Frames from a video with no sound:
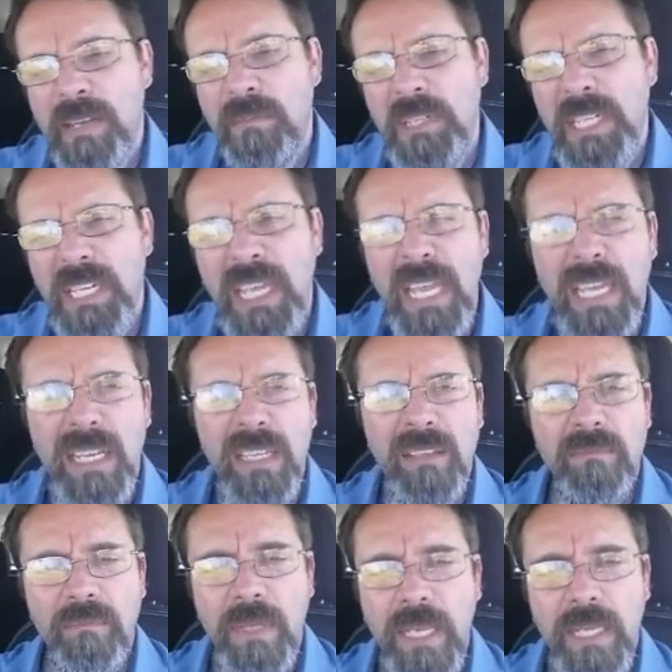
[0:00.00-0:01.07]
70,
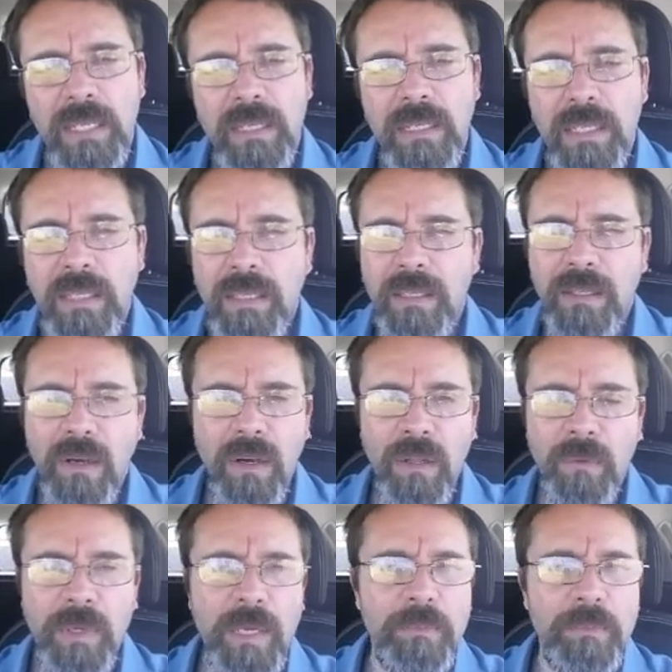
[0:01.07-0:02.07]
80 AD,